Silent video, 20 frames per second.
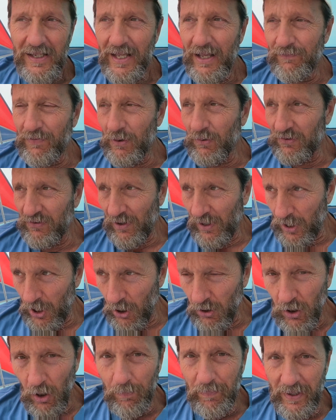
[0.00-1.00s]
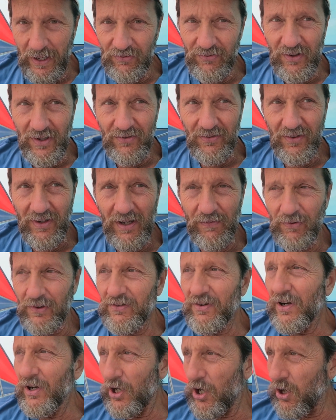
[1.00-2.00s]
If it was a local business, if it
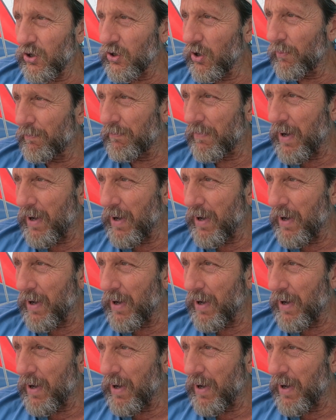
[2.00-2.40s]
was a local